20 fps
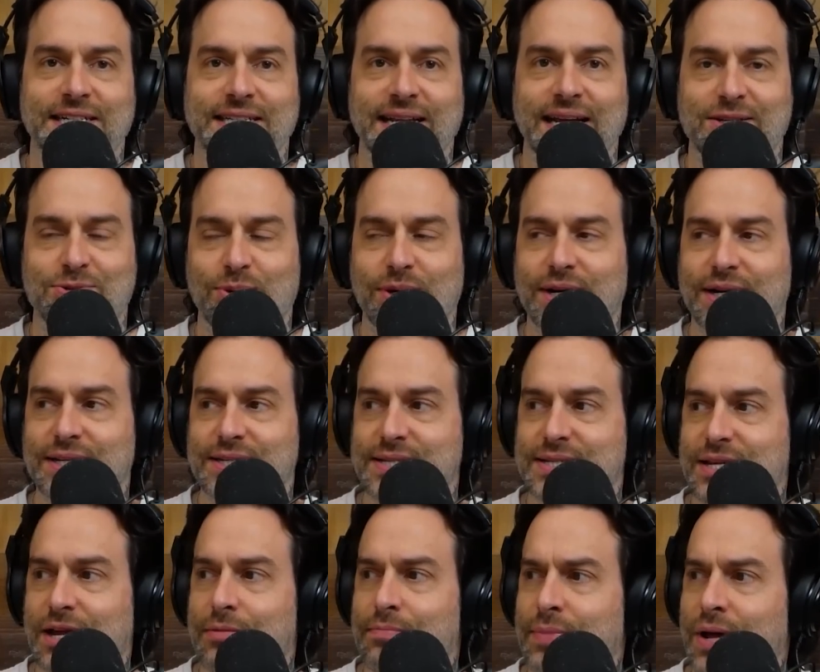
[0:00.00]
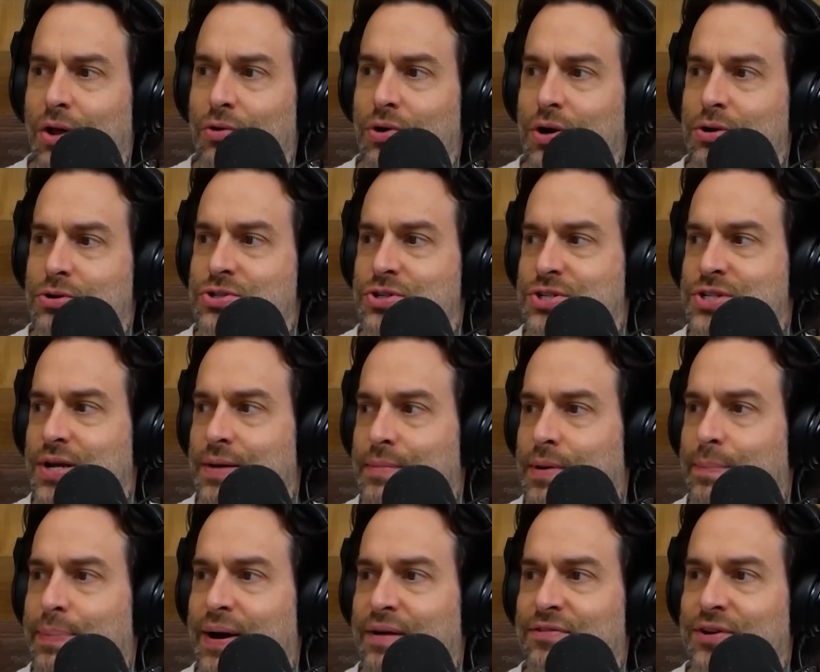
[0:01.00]
That's what it is. It's on Melrose or
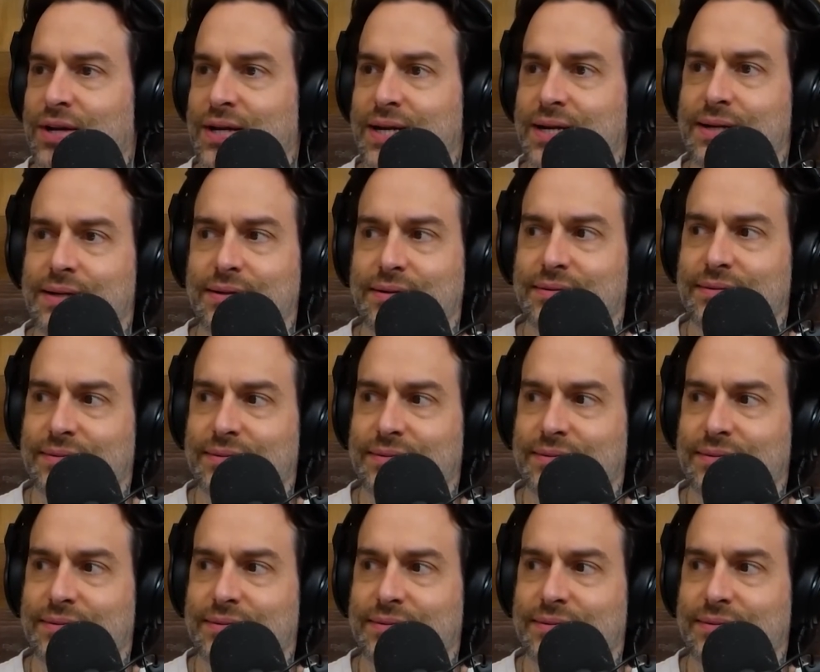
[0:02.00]
something, or Beverly.